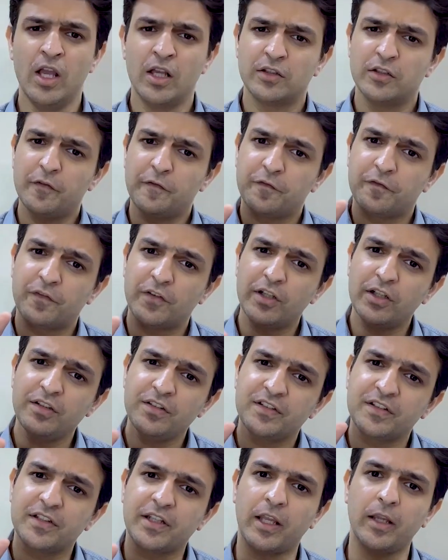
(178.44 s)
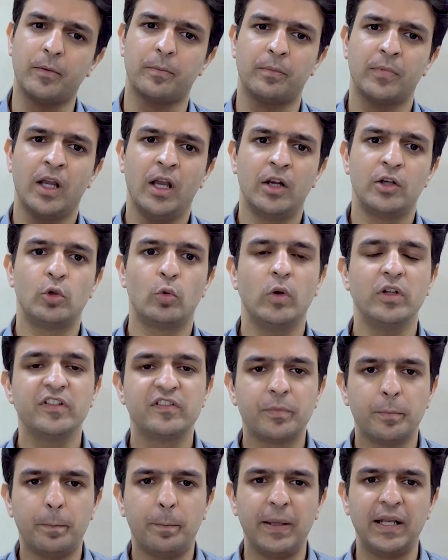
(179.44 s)
The first step towards
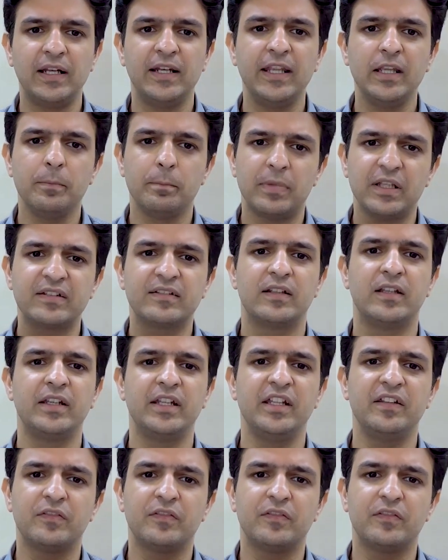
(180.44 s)
building Bisleri's